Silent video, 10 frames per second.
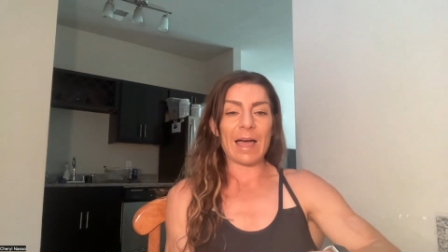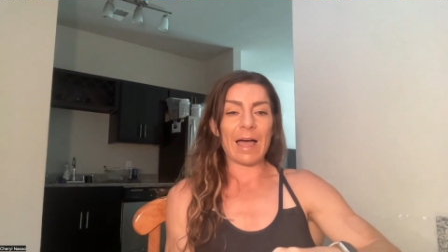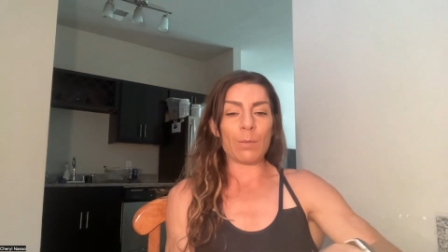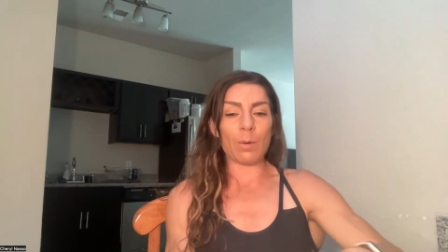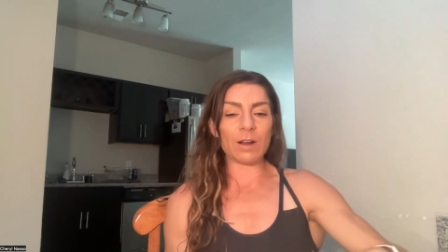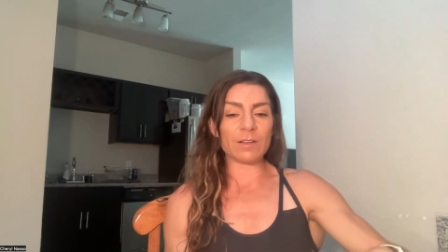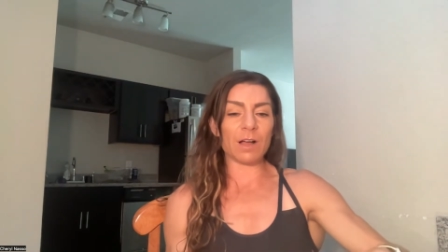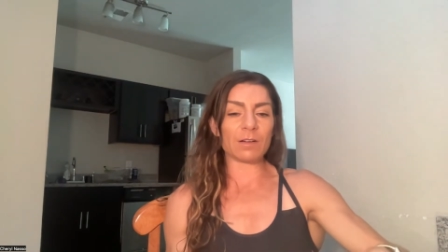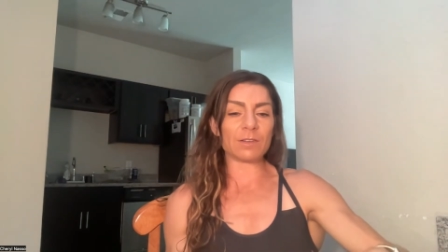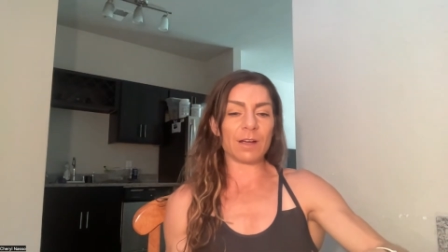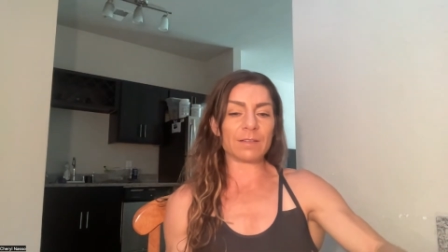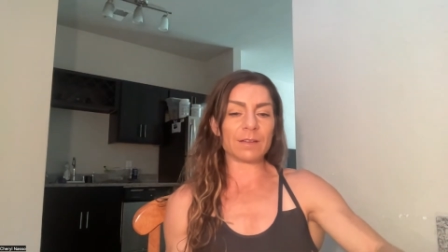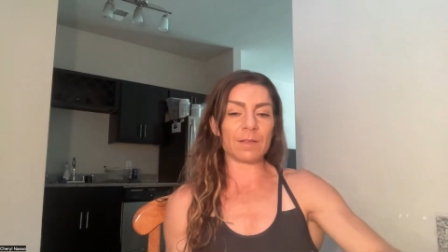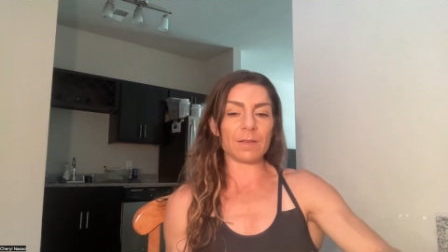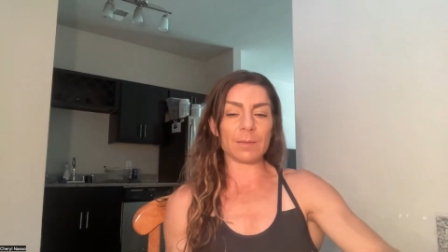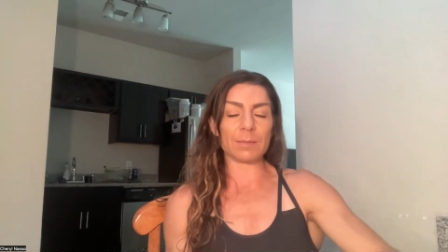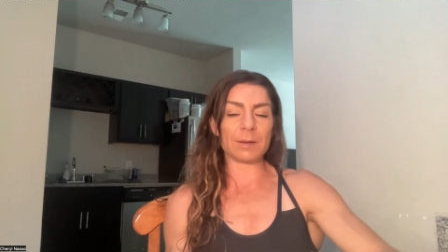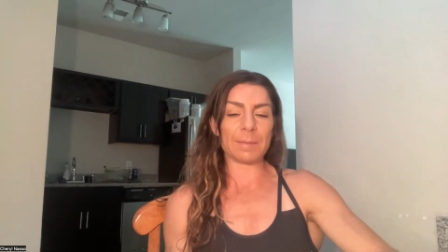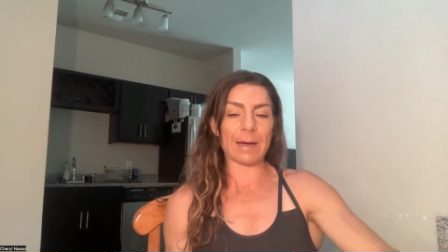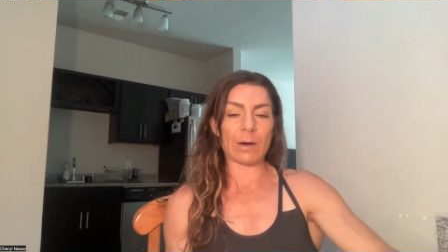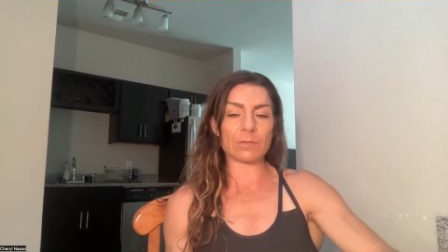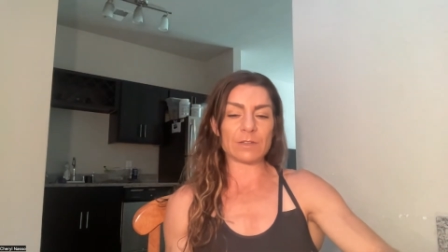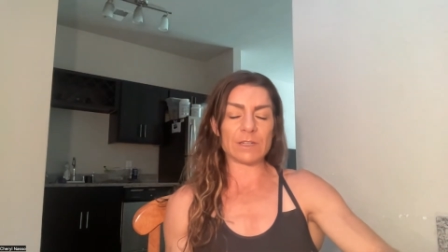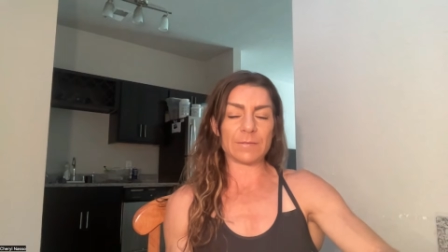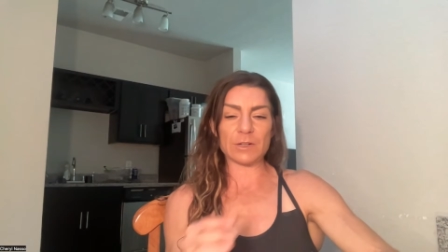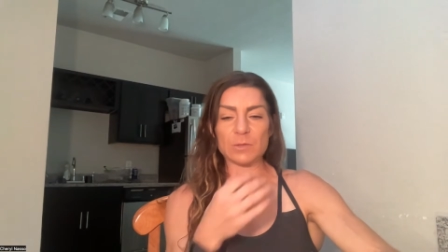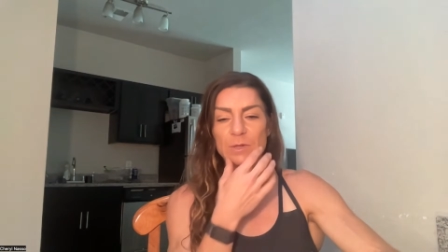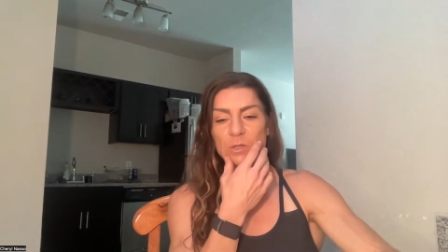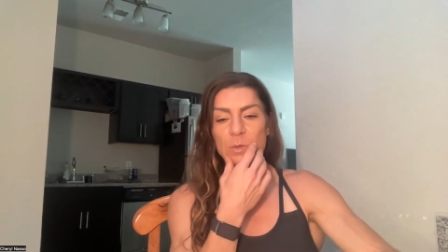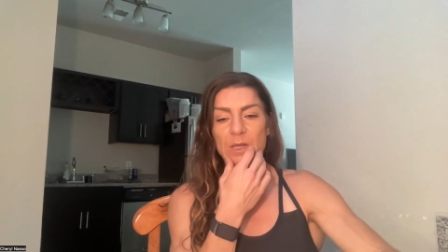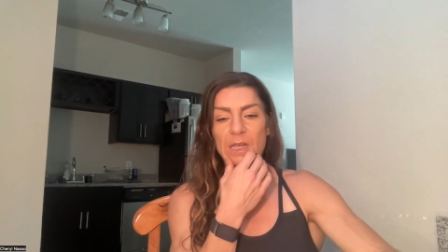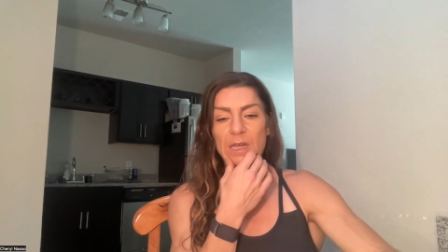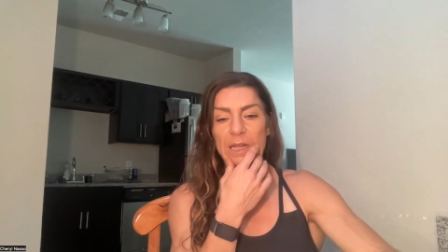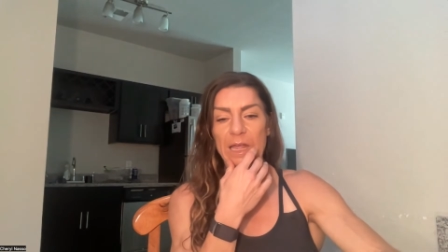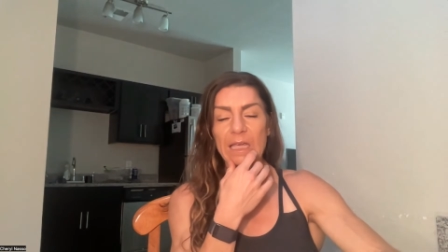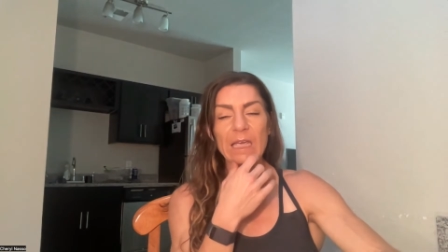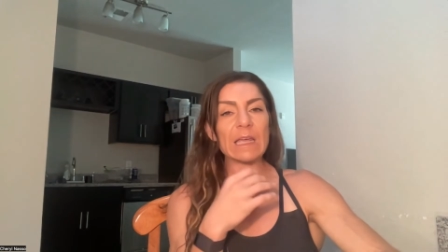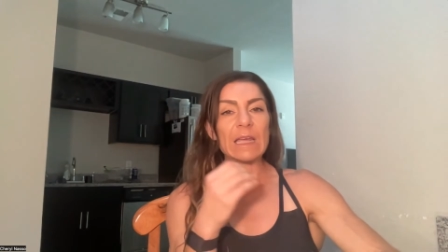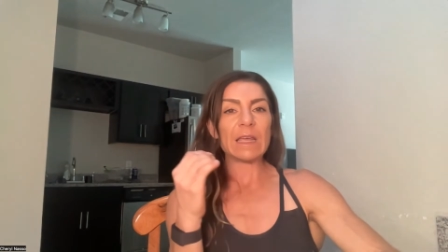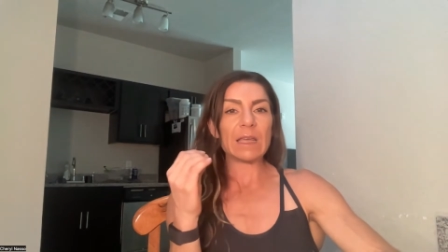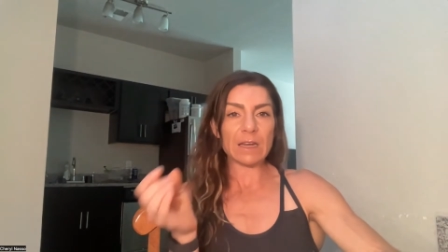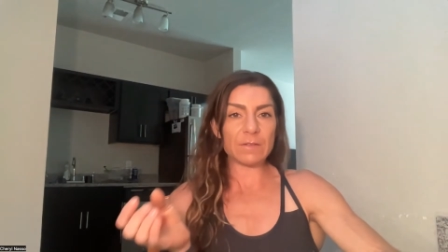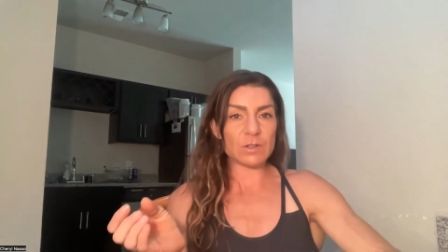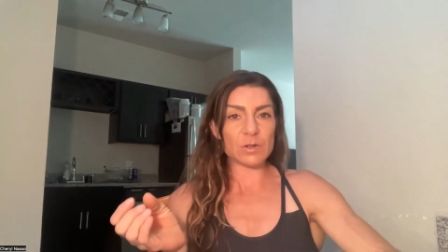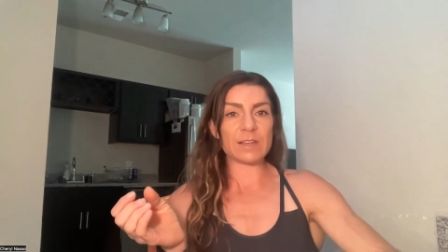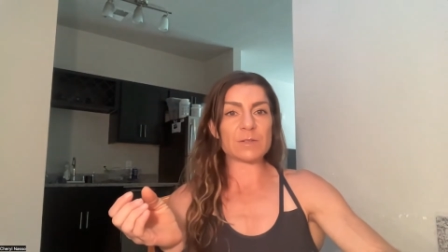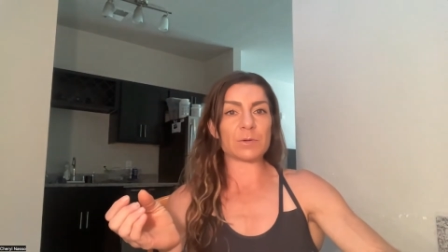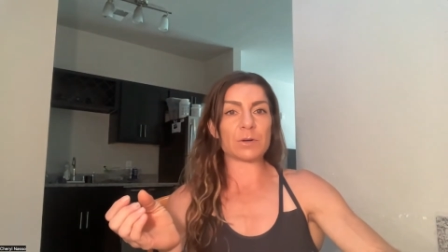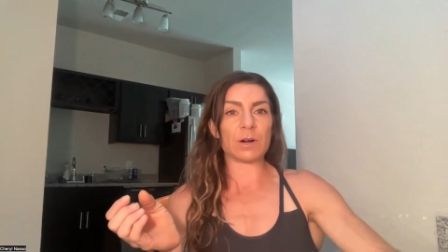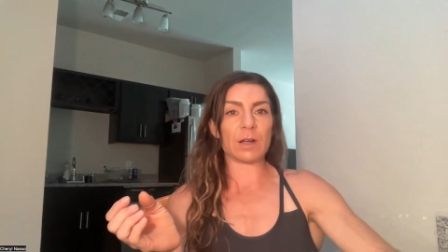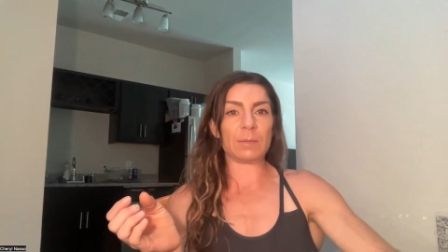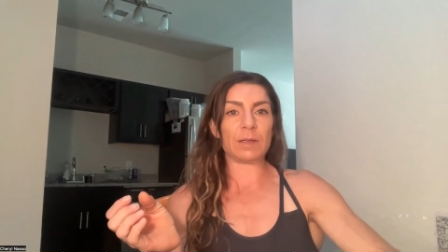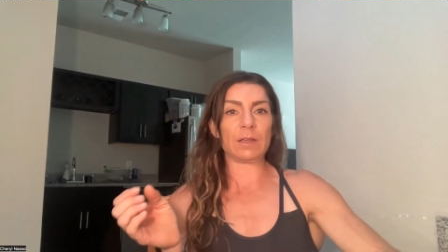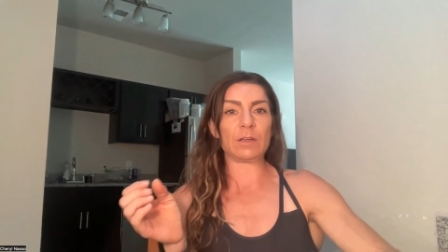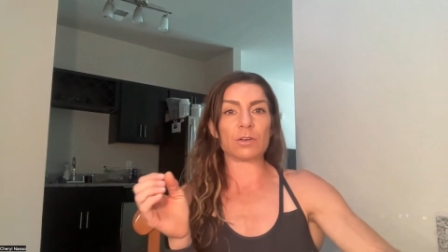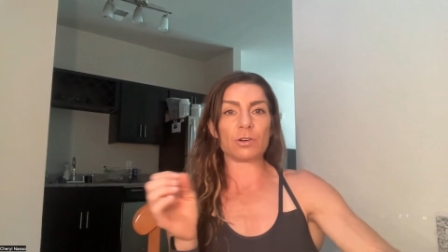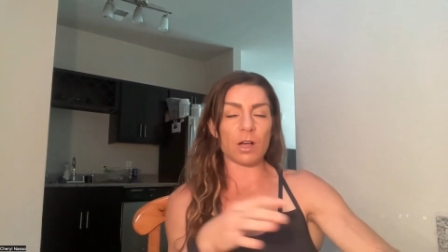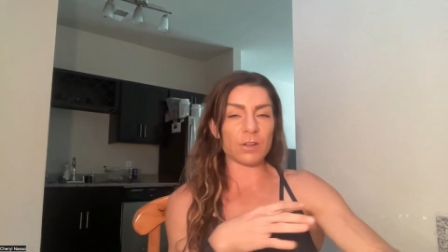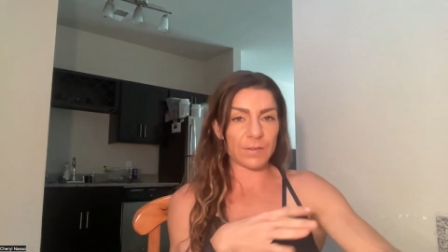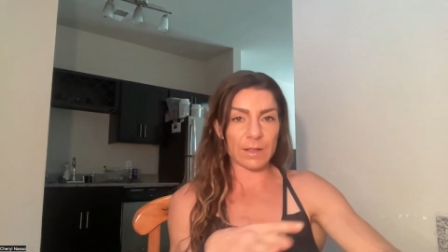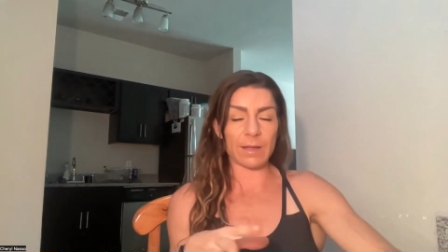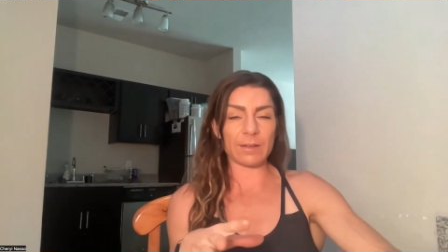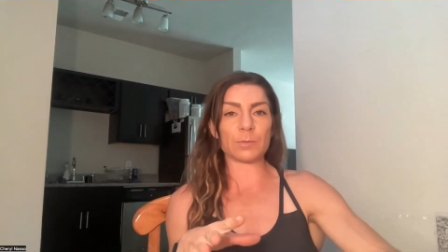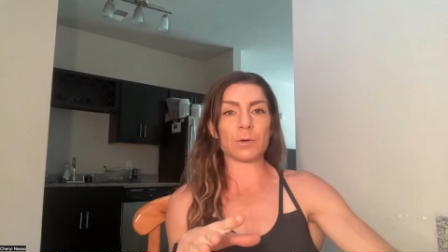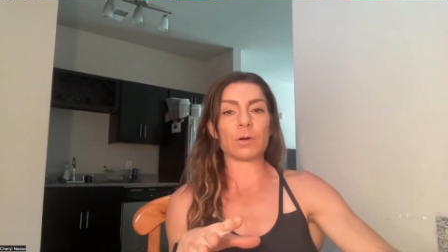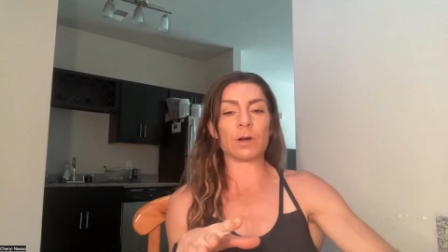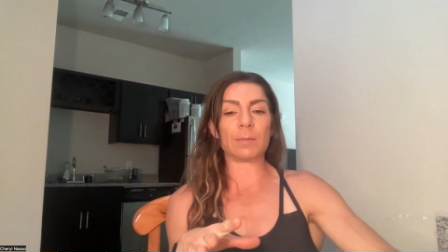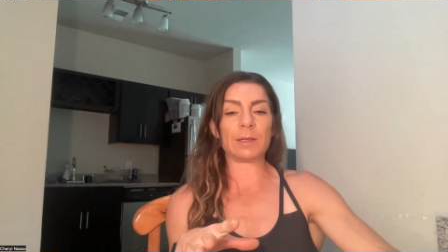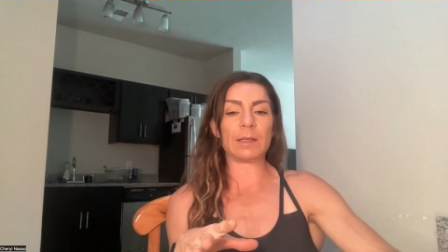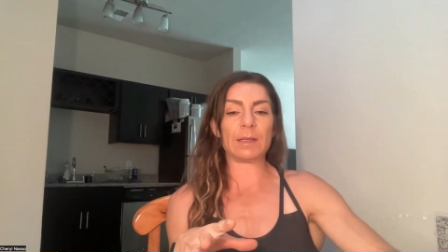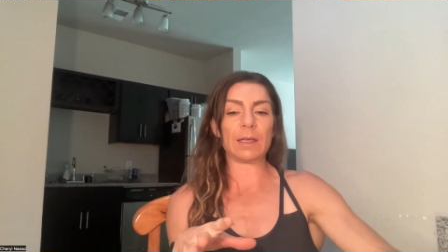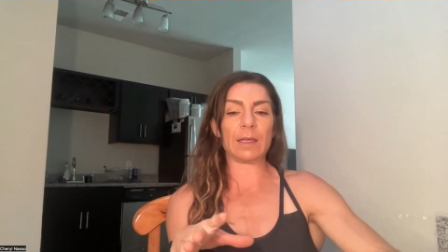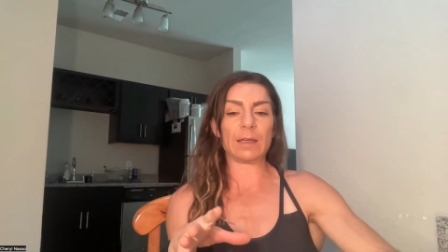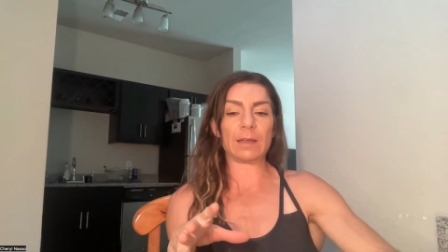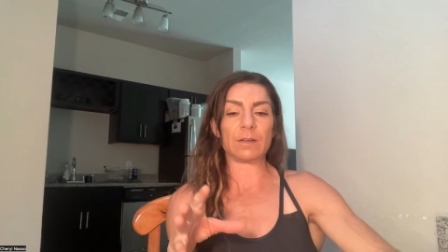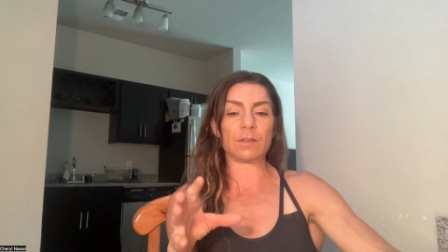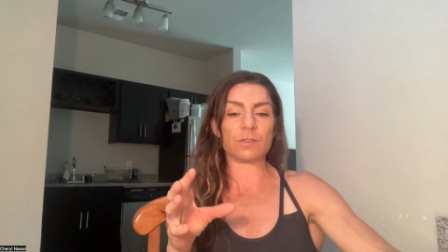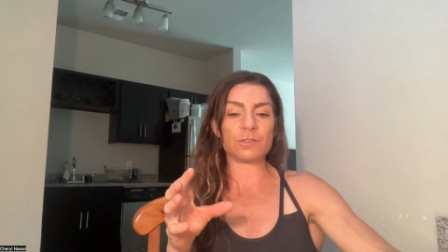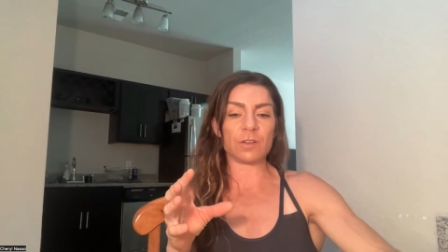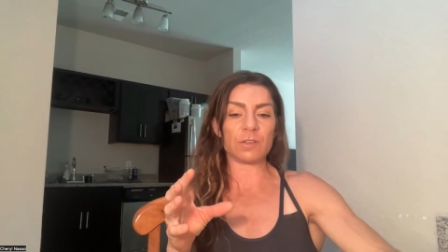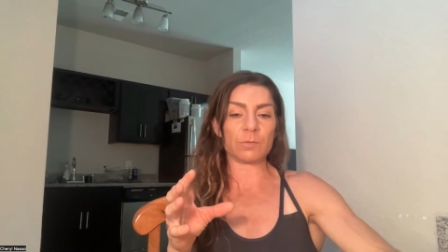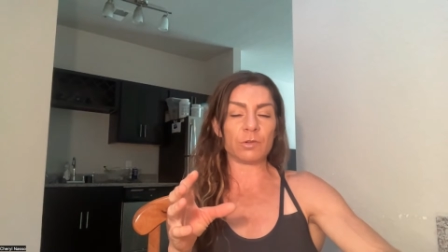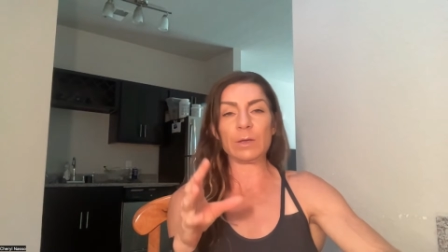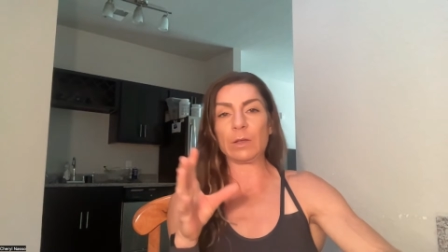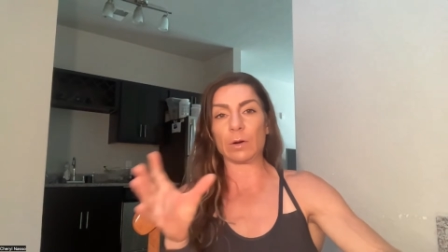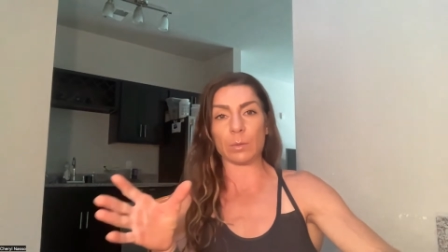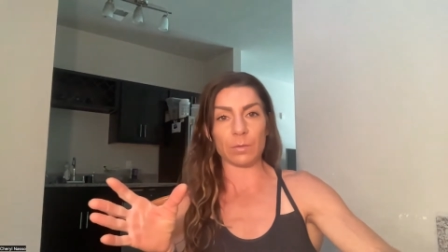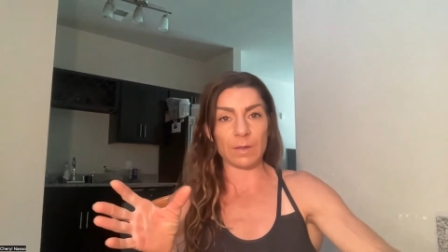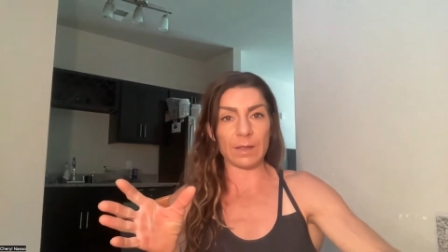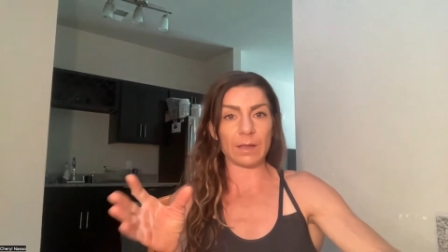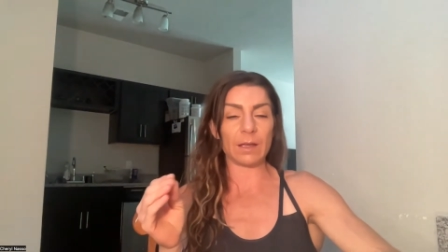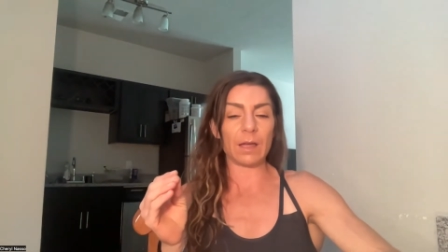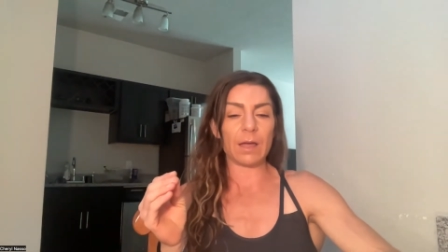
I want to talk to you guys a little bit about the difference between like individualized programming, CrossFit class programming, and just doing your own thing,